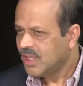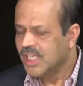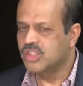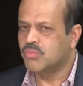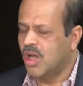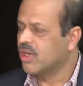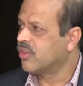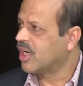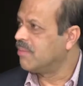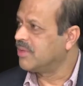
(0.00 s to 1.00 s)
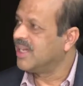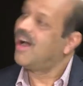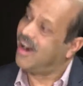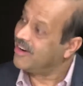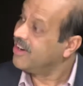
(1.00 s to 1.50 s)
And smaller the company,
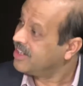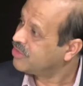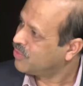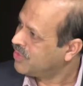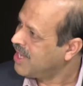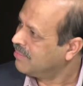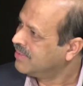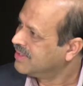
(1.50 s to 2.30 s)
harder it is for them.